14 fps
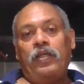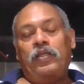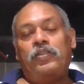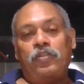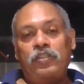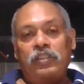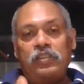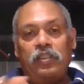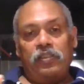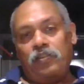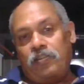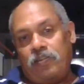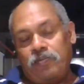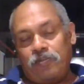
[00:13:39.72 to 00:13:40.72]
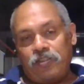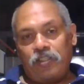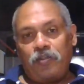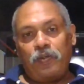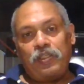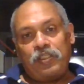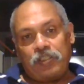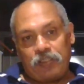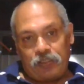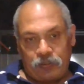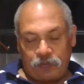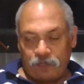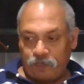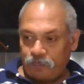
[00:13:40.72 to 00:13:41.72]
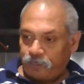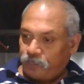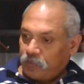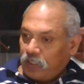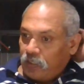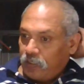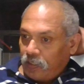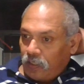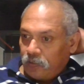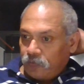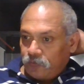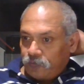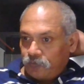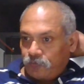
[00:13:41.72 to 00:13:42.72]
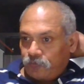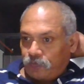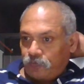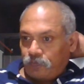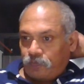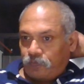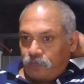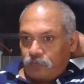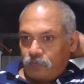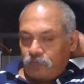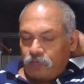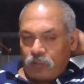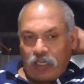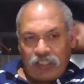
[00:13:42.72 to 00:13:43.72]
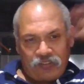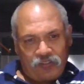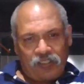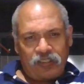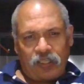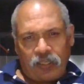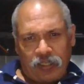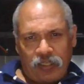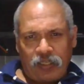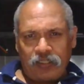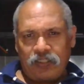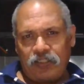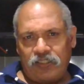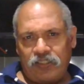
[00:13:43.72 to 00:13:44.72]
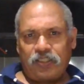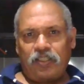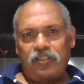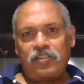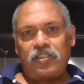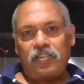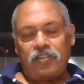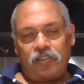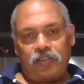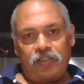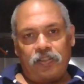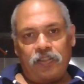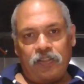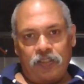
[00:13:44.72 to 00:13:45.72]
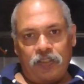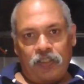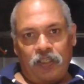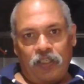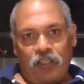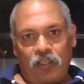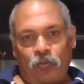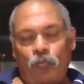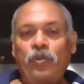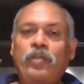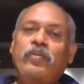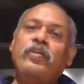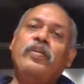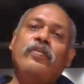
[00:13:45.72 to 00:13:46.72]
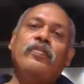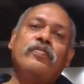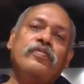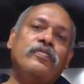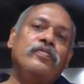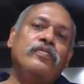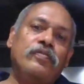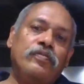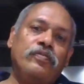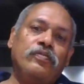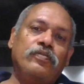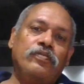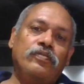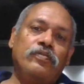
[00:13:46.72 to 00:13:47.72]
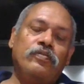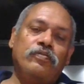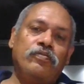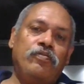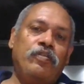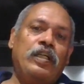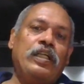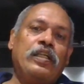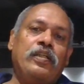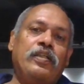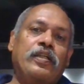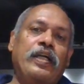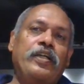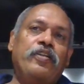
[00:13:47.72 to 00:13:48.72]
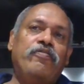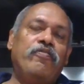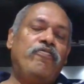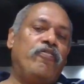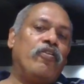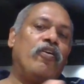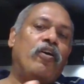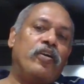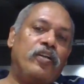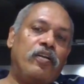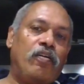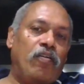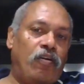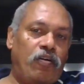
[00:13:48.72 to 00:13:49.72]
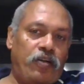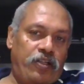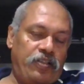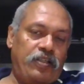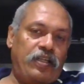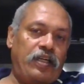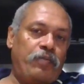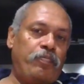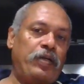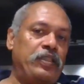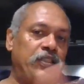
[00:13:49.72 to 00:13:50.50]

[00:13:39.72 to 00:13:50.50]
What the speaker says: So these are the two situations. Now, as far as architecture is concerned, we were kind of a forgotten lot by